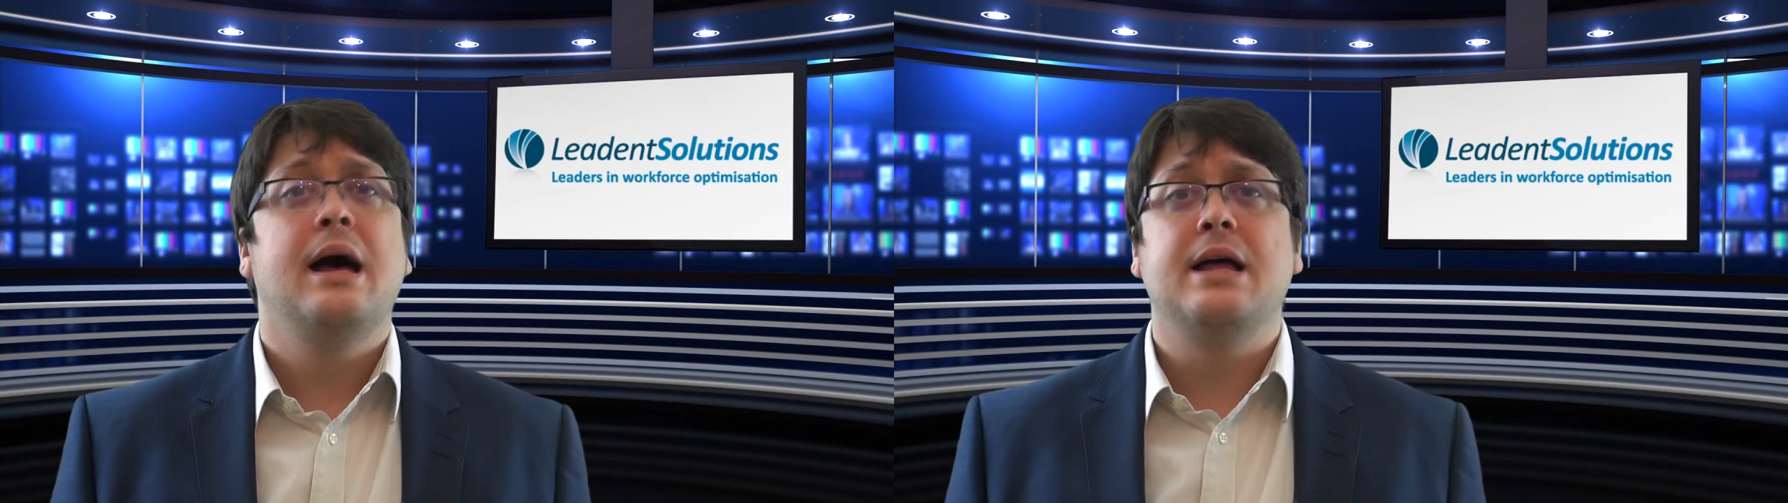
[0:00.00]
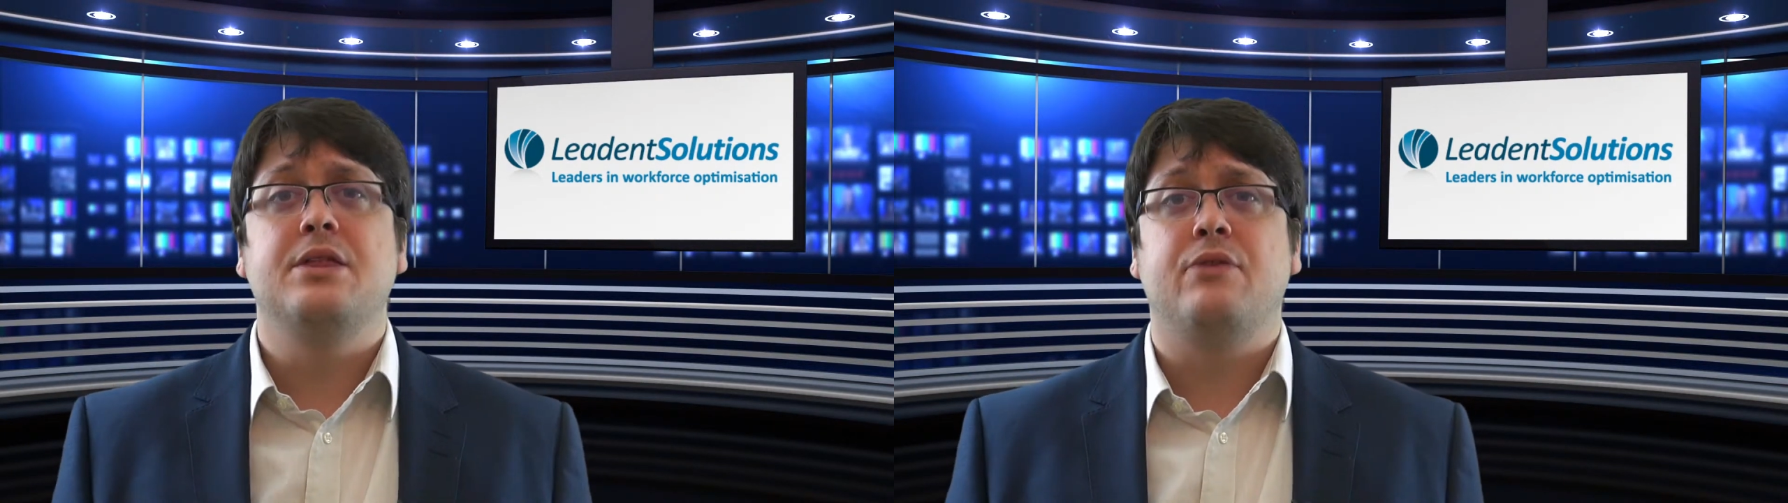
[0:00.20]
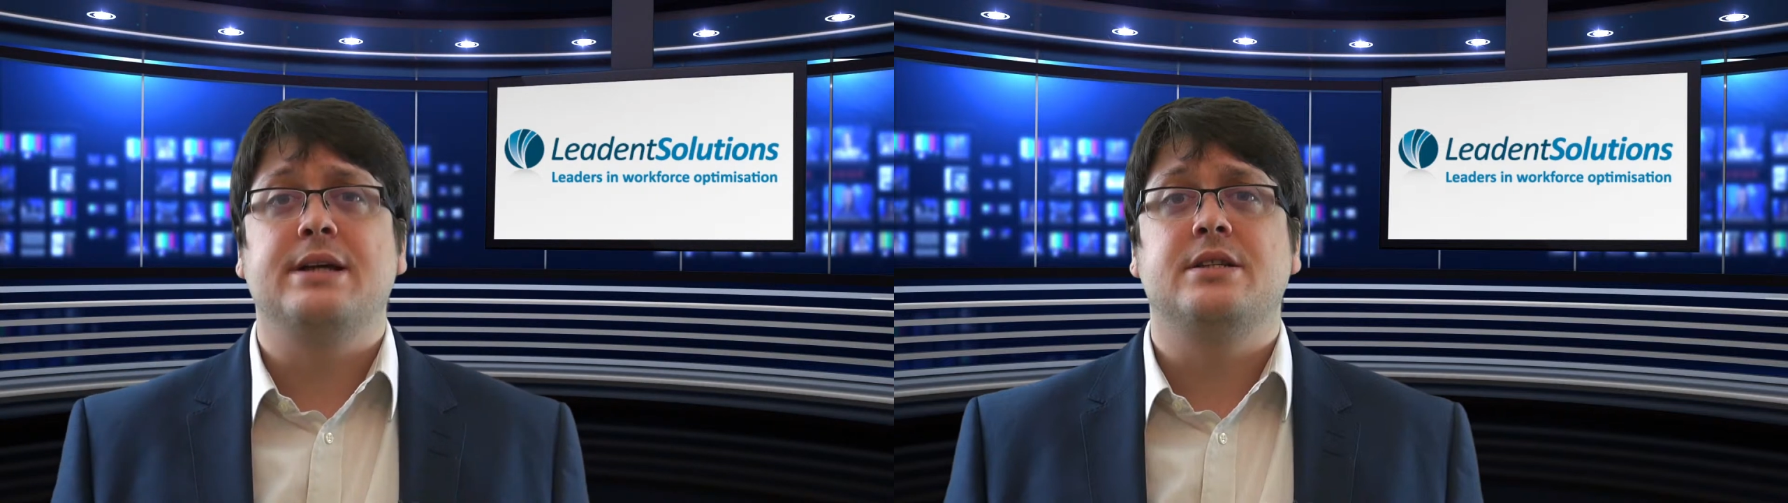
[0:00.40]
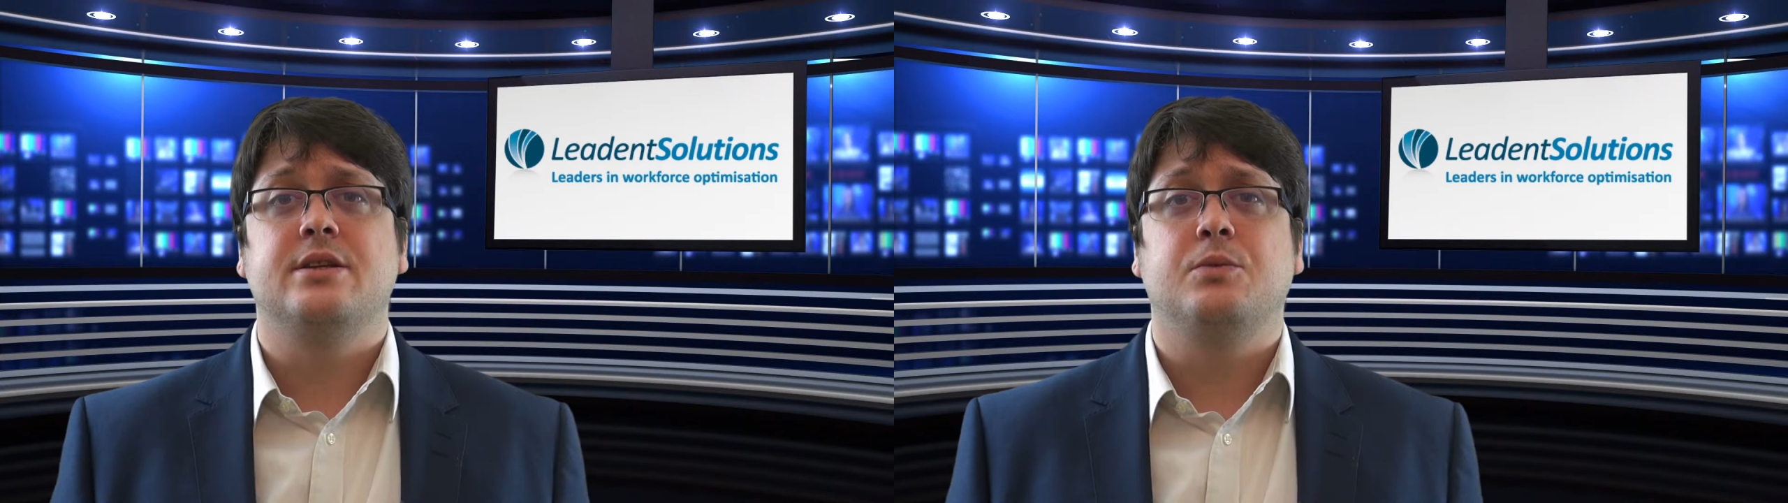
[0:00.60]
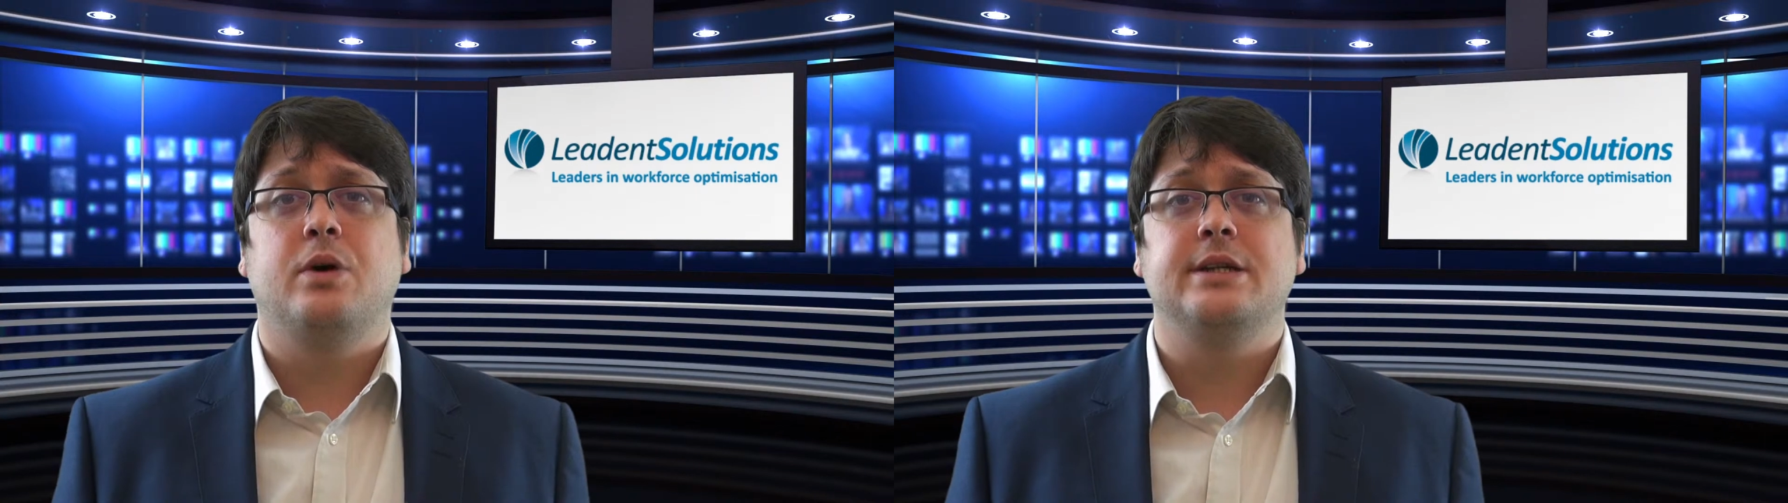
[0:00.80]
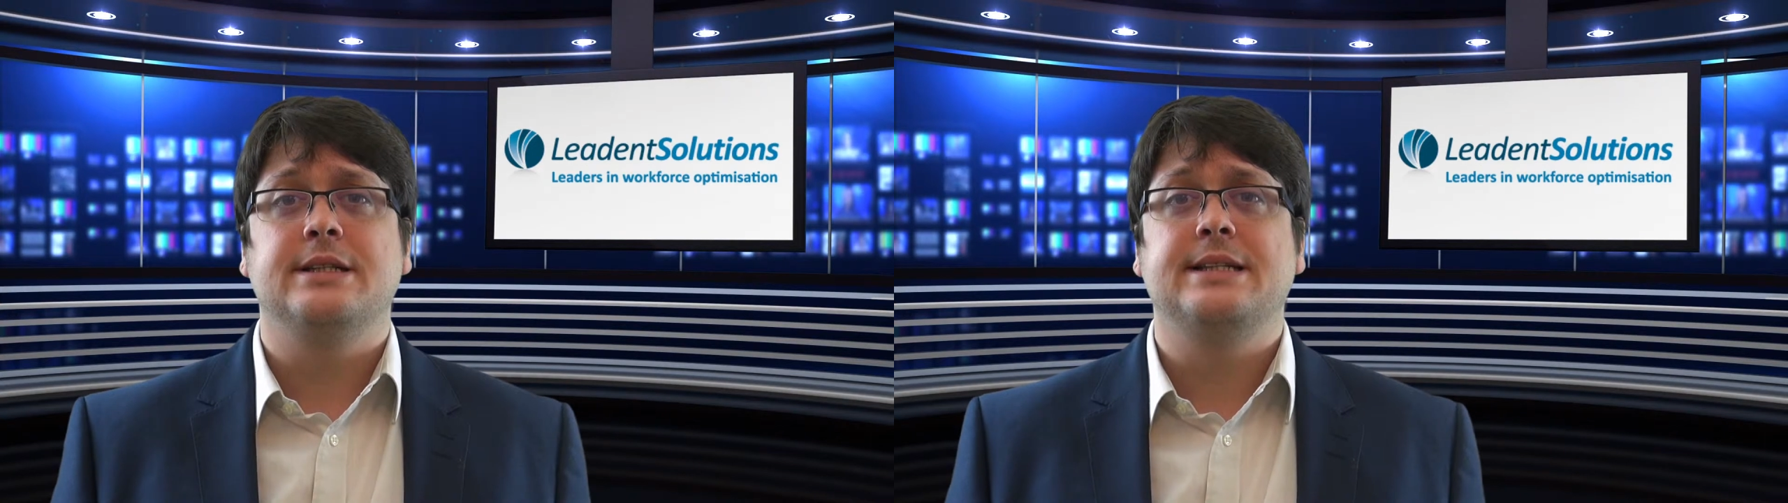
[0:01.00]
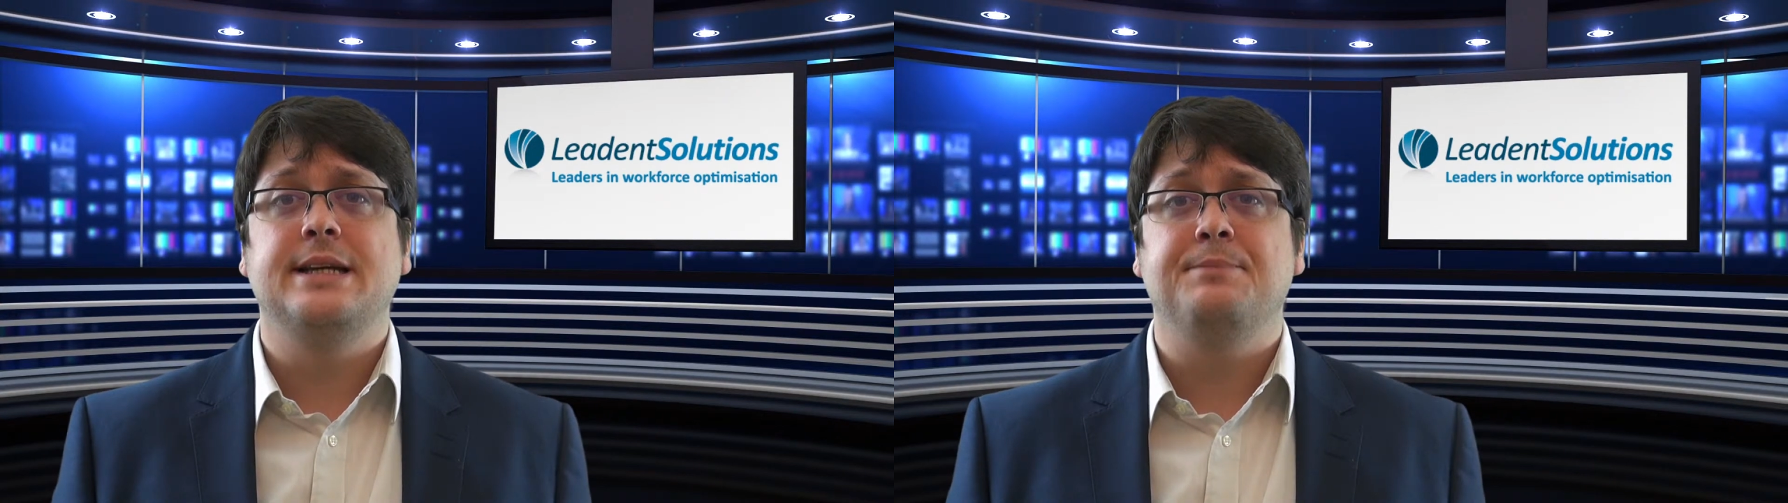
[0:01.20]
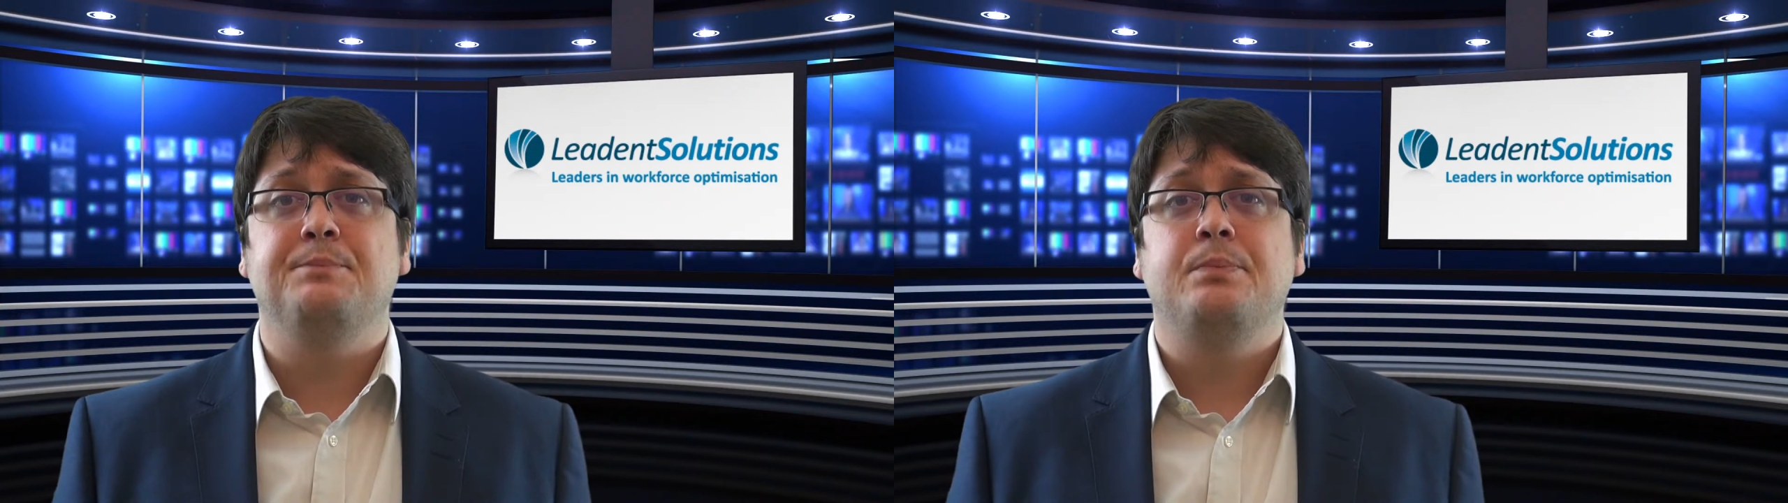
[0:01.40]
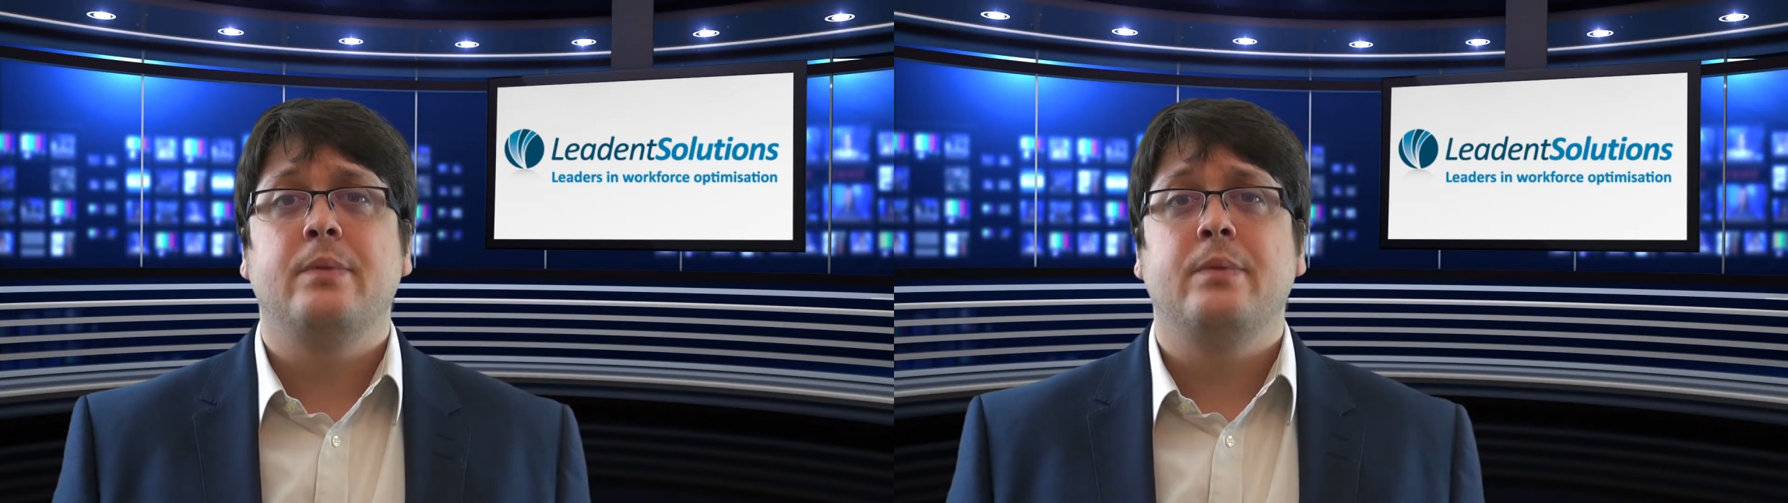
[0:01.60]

and the rest of the wider team.